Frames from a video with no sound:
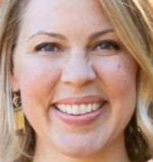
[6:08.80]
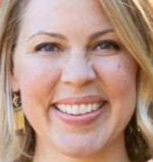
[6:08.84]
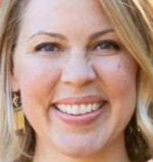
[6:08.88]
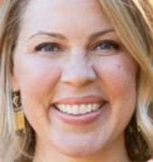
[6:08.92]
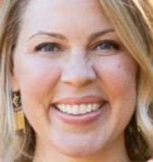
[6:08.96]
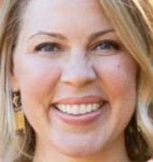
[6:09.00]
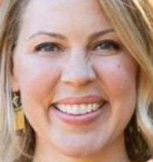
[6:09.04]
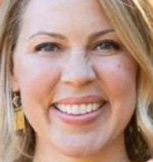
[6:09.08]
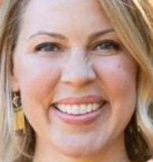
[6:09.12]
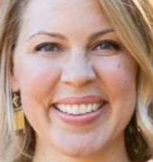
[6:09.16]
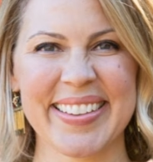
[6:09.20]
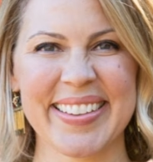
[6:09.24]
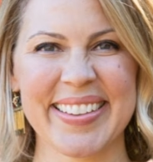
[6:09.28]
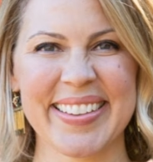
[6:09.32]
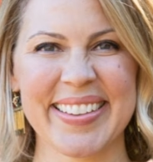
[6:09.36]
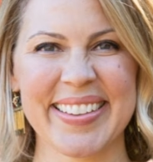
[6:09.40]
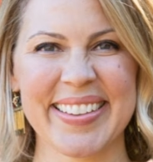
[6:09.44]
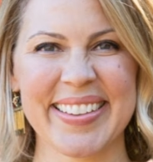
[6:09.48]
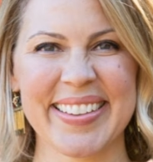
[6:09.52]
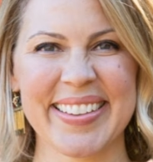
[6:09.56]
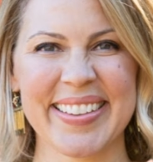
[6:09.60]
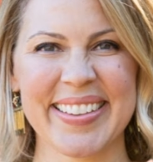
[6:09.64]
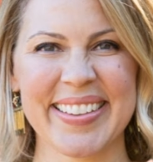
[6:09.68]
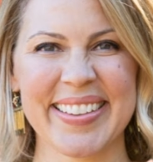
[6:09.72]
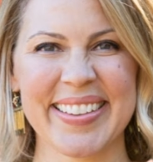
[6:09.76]

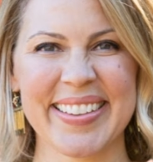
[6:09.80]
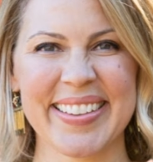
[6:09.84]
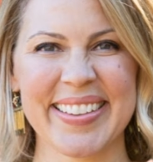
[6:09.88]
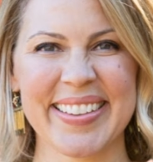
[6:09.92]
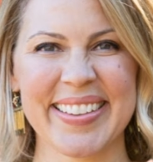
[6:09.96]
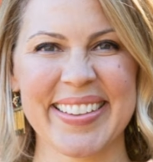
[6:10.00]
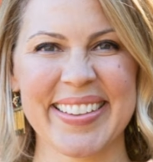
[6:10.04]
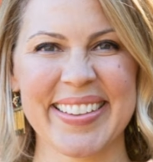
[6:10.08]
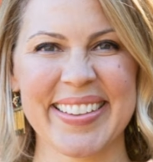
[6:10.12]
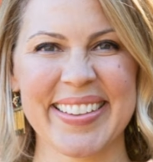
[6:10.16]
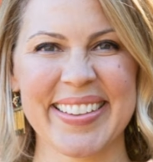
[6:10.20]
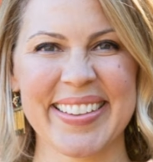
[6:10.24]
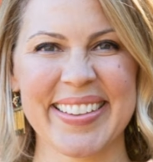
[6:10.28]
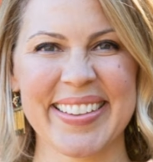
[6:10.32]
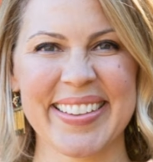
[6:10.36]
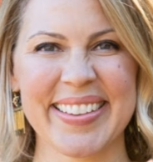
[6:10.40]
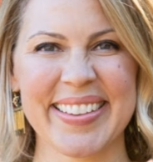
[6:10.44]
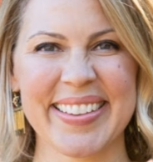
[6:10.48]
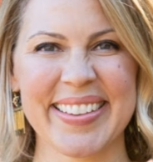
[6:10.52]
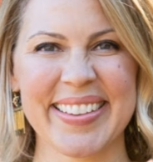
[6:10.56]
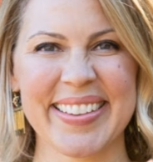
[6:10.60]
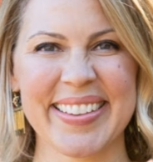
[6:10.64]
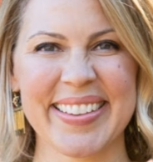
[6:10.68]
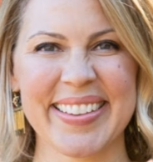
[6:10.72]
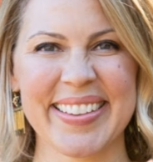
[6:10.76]

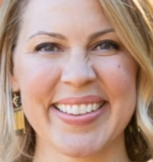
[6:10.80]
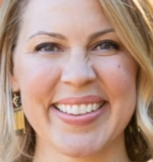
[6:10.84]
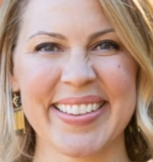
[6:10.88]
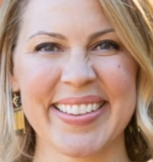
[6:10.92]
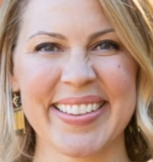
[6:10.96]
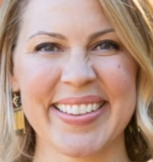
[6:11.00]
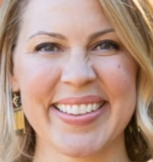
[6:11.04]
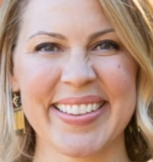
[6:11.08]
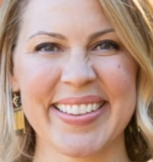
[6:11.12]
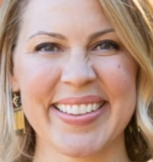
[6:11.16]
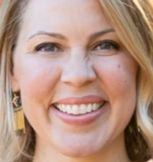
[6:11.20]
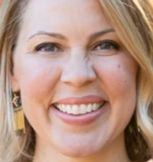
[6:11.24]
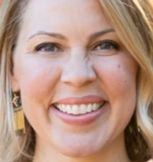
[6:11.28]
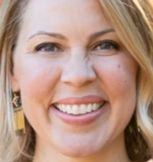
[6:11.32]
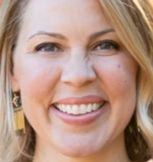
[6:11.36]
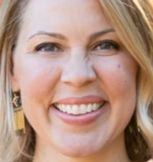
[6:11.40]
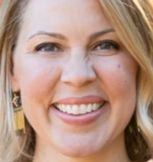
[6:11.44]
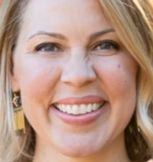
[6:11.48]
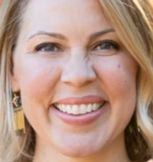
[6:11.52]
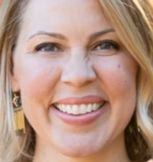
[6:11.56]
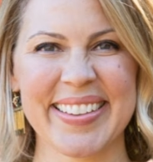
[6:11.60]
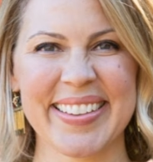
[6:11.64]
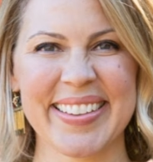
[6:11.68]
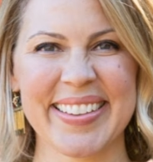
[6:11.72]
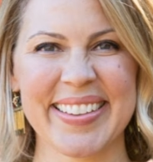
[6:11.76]

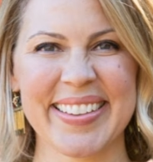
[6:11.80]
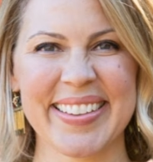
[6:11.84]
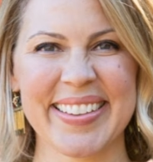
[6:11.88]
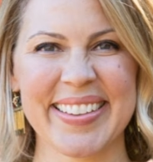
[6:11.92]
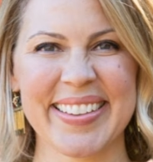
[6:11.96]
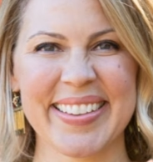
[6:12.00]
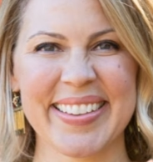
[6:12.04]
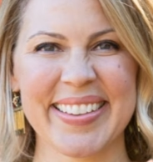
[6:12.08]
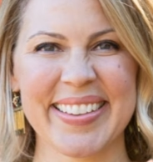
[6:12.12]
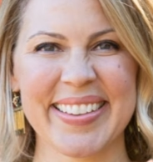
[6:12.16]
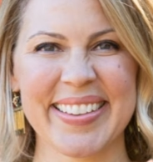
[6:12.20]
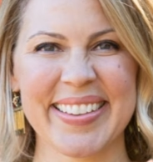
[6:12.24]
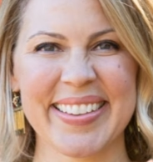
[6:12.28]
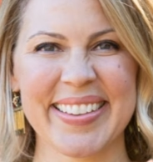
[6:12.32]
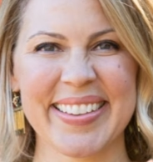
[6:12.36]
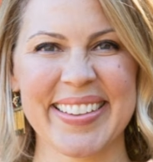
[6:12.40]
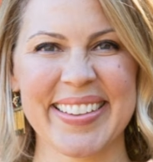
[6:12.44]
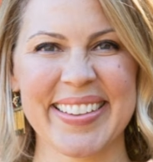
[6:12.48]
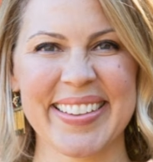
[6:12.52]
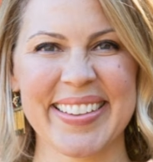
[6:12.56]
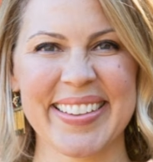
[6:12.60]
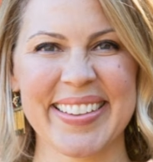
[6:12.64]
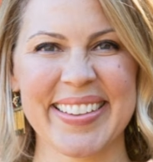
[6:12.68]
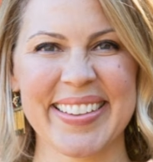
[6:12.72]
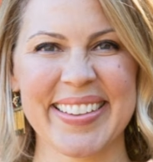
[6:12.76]

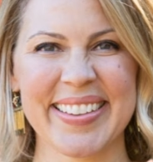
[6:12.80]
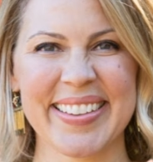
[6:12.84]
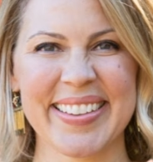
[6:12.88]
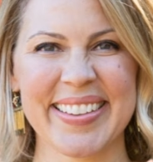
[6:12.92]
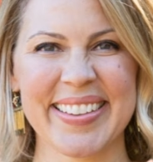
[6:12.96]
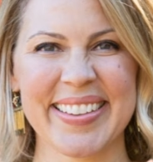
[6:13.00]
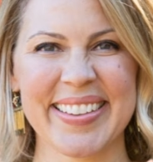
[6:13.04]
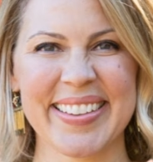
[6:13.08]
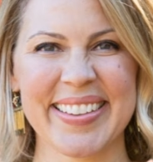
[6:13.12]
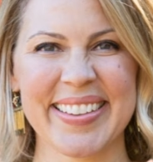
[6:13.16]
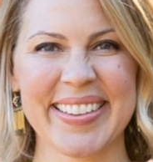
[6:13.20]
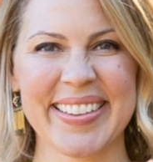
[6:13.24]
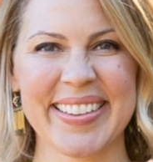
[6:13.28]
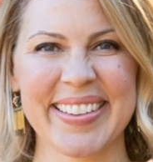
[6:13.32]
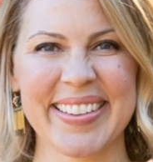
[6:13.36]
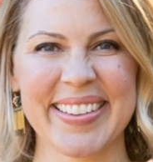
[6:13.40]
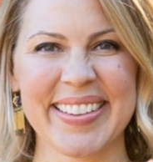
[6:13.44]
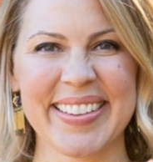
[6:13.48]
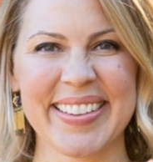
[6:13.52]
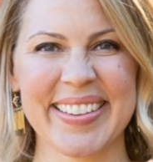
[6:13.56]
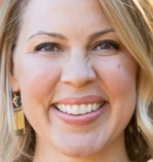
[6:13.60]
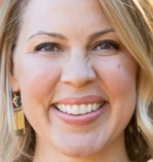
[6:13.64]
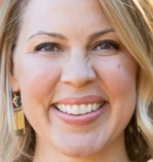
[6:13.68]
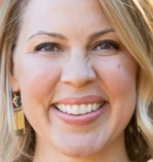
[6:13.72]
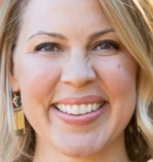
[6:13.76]

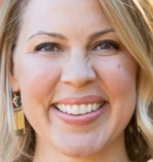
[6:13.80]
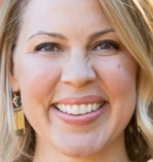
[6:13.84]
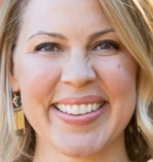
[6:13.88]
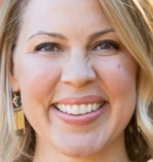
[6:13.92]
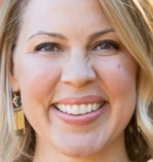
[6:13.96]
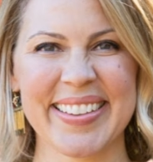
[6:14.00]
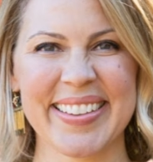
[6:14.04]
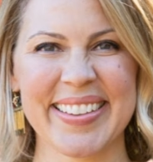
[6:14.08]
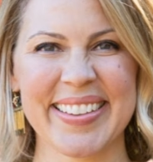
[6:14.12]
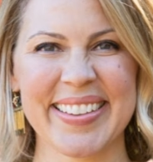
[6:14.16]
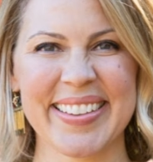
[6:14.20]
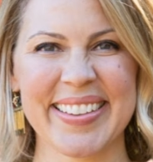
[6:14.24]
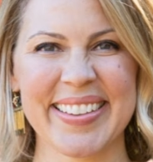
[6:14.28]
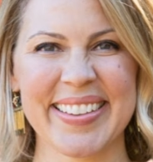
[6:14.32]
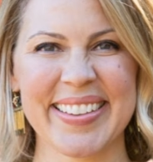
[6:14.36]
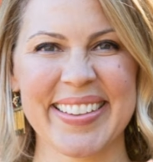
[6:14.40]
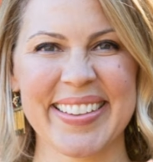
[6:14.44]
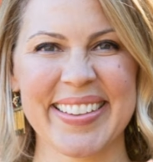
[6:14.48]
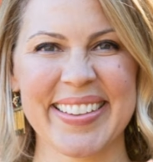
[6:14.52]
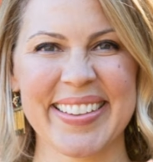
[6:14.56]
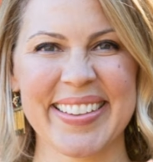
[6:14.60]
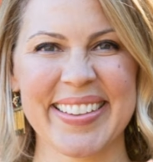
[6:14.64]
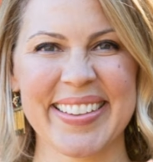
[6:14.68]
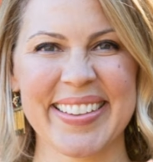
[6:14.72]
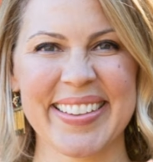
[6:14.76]

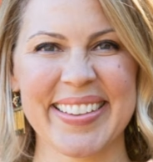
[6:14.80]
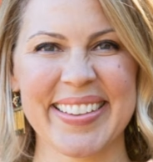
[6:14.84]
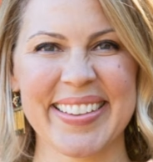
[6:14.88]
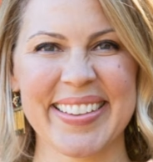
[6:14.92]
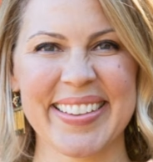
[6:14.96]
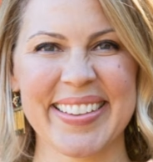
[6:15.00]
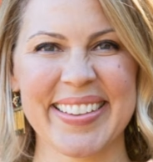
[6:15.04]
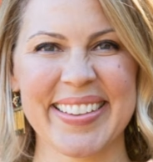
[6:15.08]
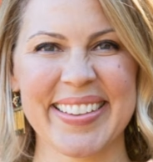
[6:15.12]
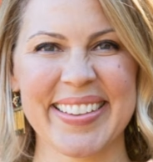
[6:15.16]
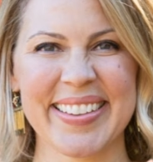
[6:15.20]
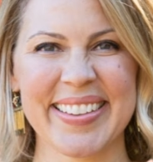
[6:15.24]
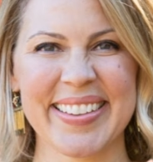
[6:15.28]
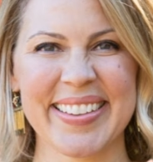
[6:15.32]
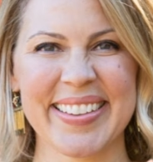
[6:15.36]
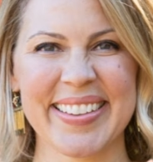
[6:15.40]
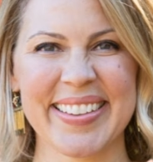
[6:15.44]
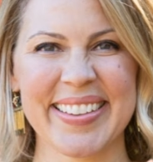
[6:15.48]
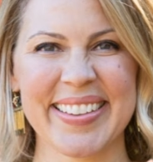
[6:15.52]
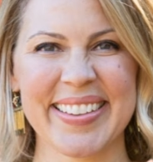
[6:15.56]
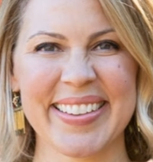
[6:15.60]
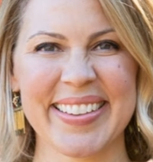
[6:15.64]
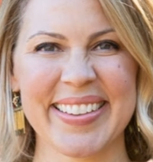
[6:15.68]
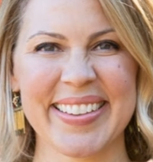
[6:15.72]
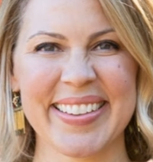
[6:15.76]

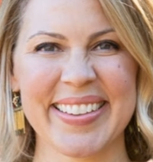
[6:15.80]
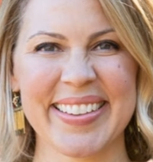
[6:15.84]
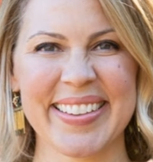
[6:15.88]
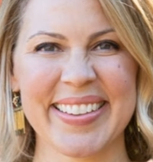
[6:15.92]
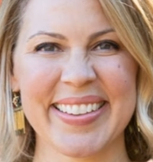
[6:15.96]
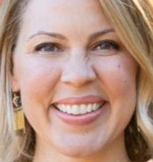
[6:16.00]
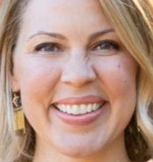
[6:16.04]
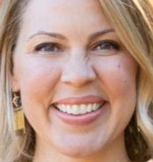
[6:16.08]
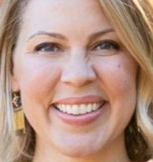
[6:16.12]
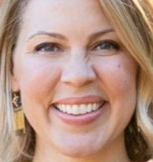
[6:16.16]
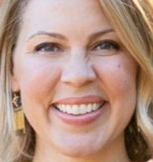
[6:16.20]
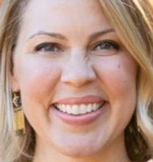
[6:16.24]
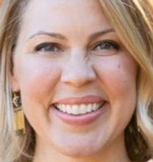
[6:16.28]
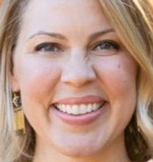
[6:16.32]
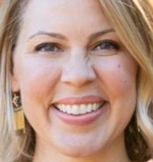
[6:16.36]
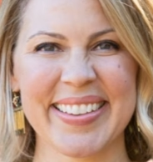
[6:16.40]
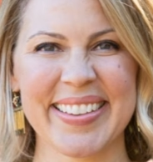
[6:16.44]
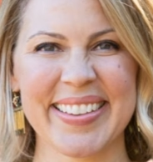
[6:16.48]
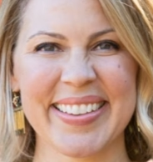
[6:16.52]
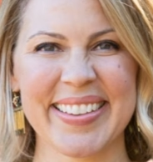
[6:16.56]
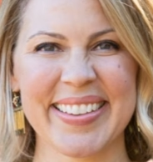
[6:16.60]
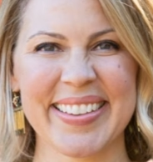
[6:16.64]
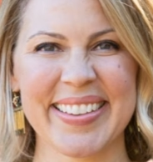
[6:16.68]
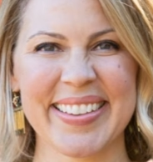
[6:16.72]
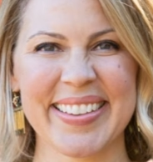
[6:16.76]
[no speech]